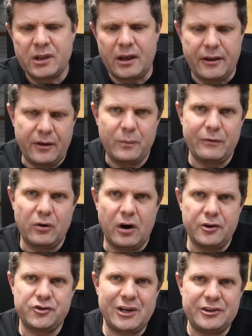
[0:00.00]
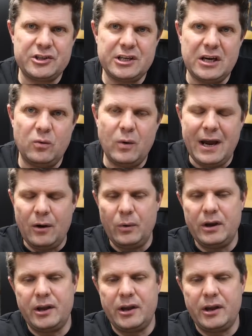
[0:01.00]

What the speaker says: And I think we've got a strategy where we